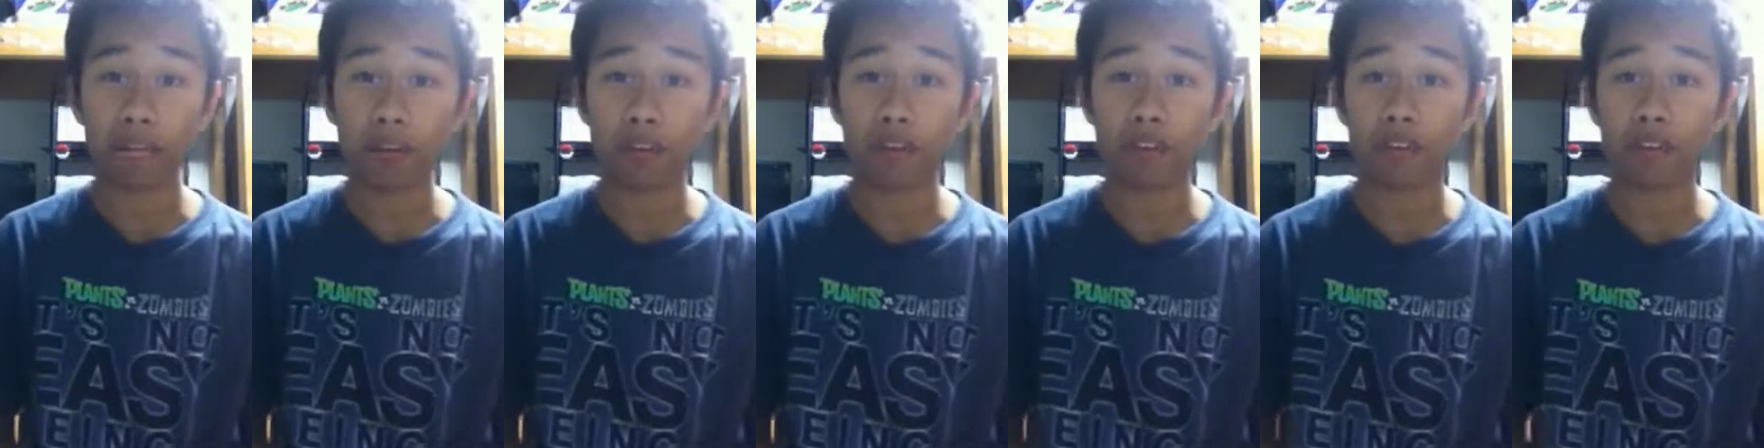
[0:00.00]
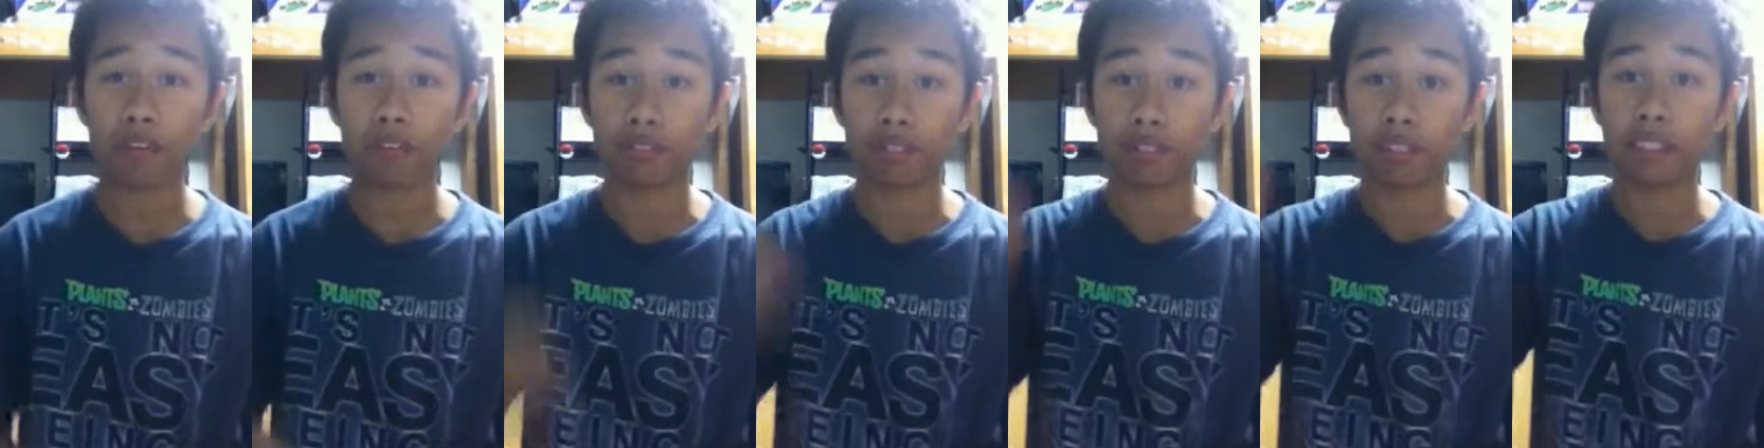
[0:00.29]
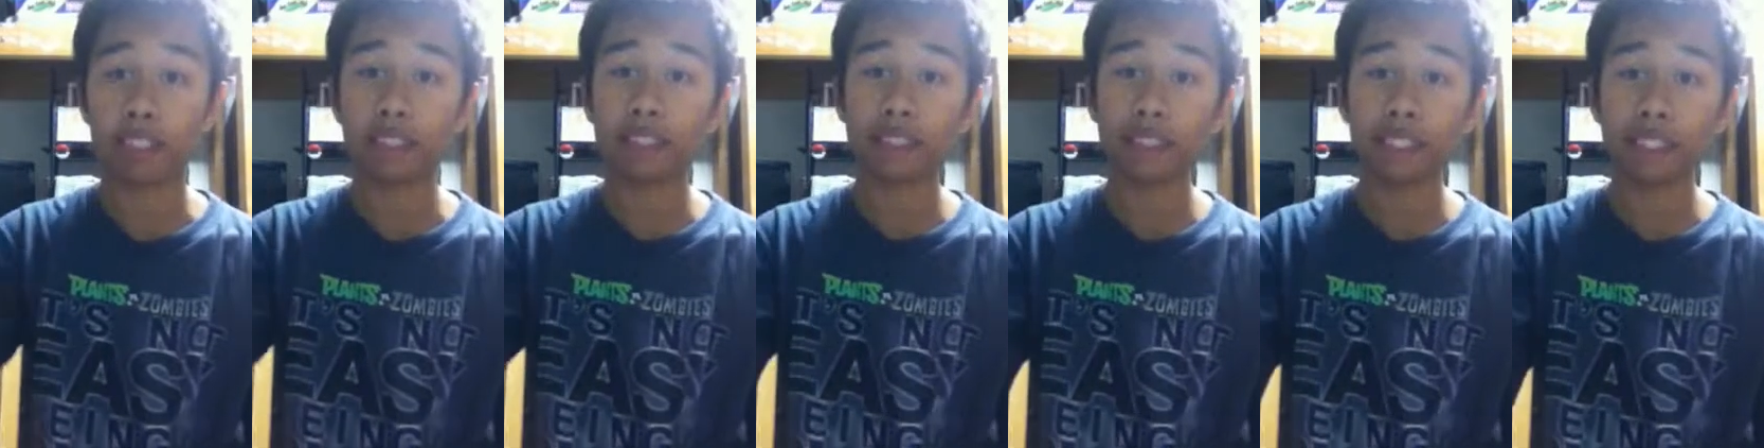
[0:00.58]
power of
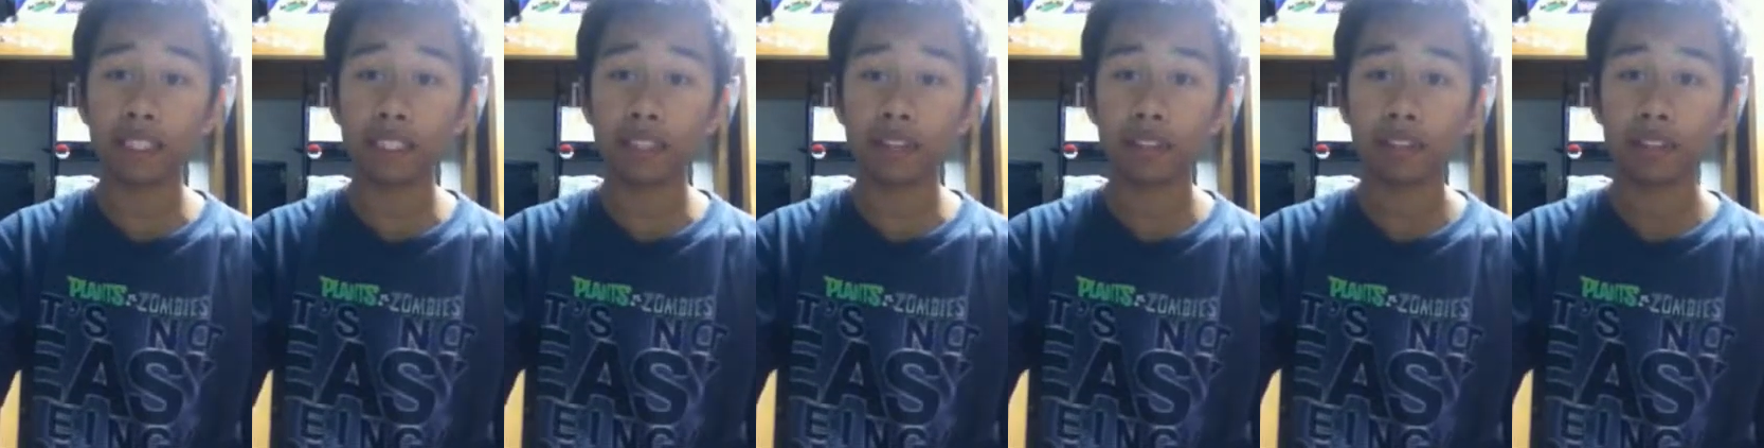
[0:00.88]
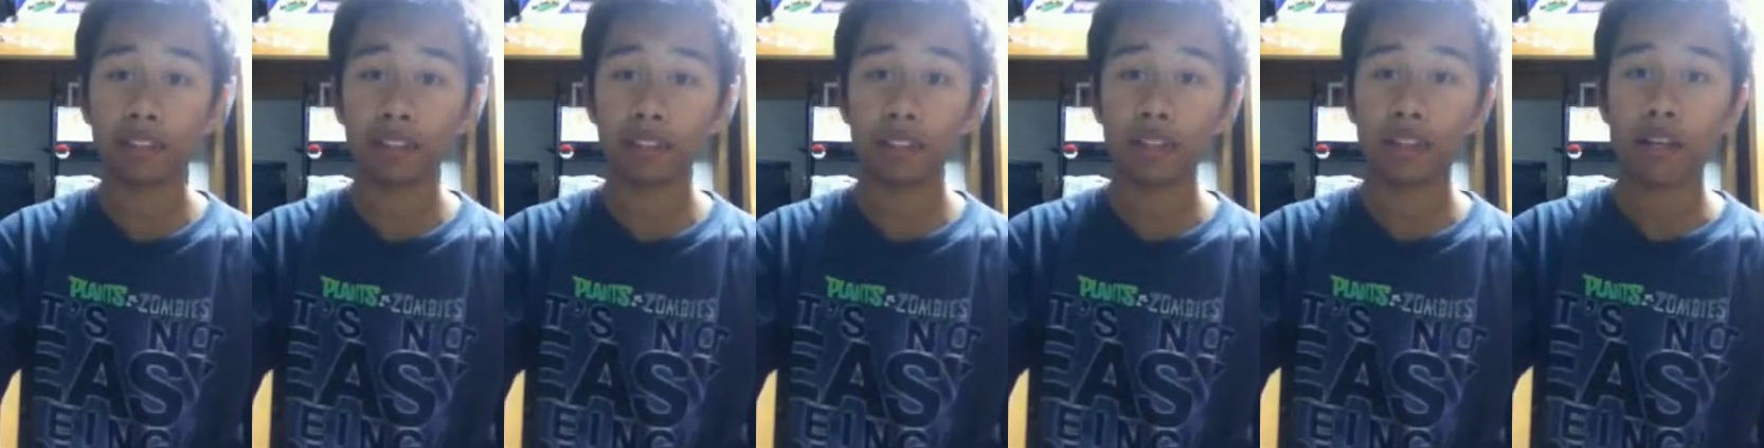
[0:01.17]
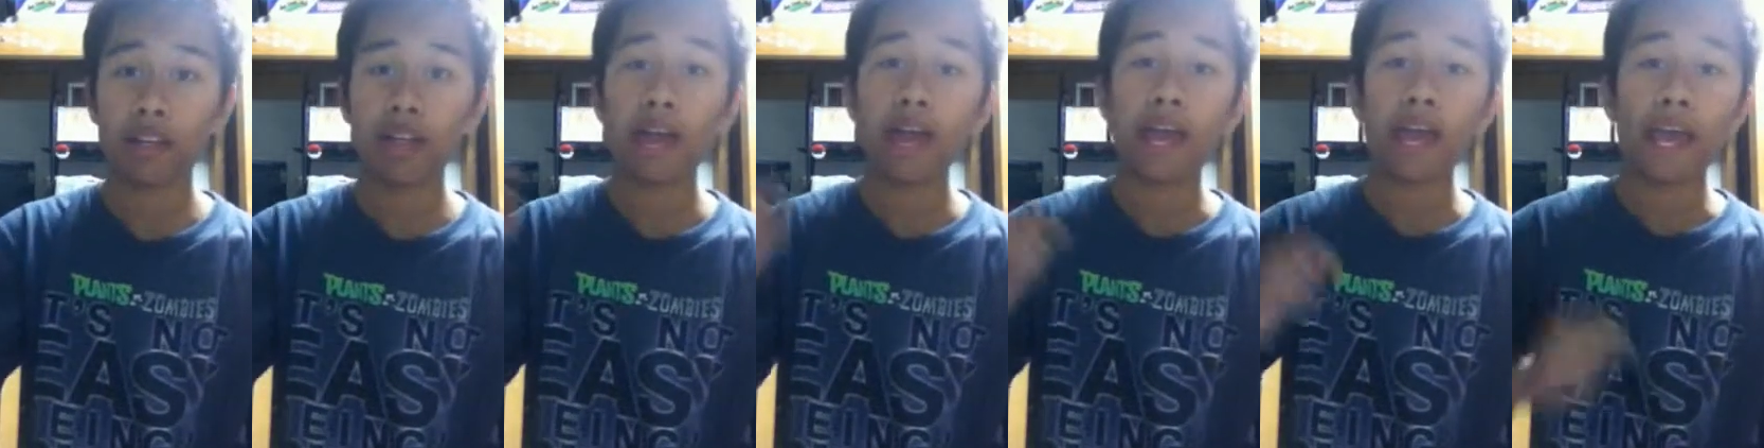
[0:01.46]
60
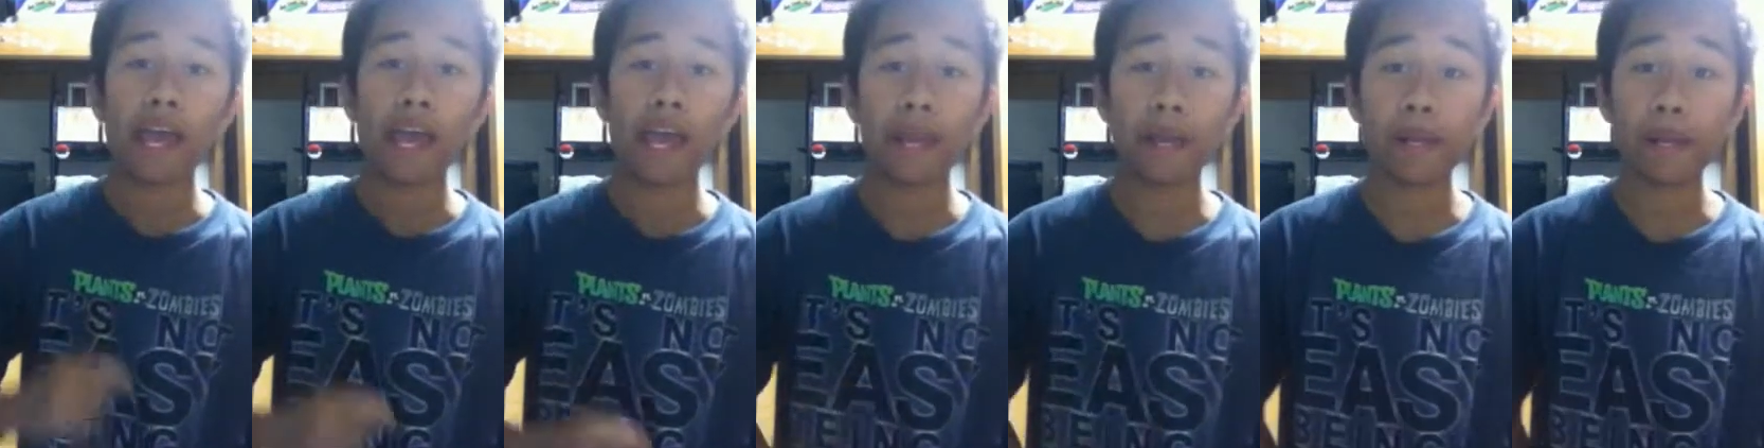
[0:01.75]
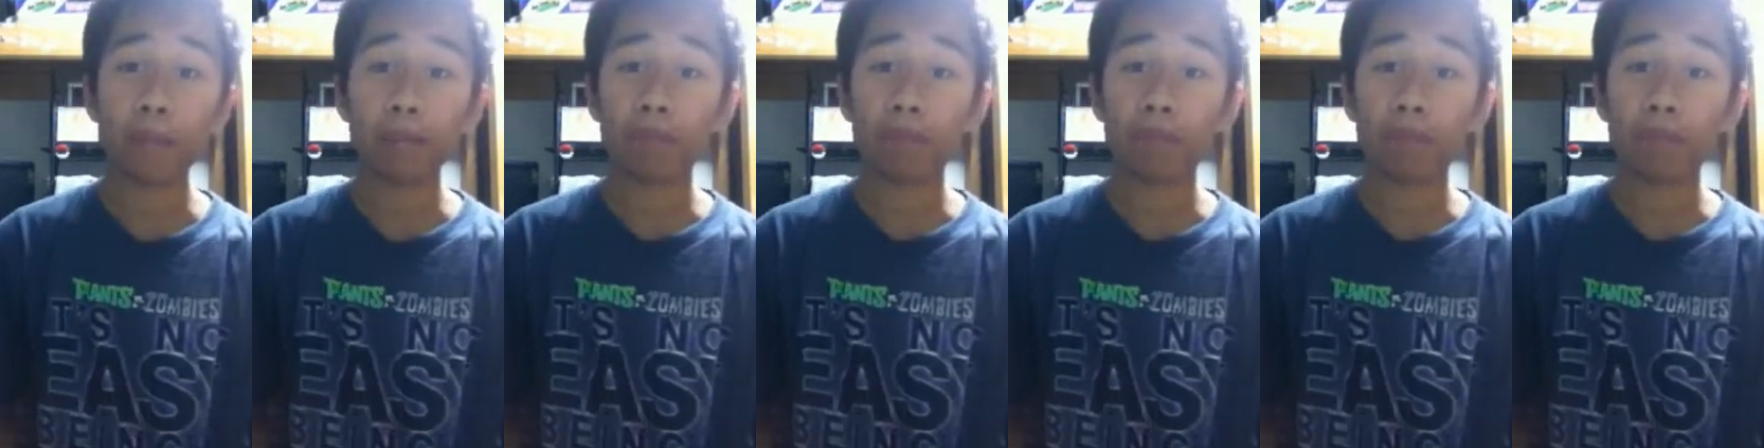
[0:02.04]
and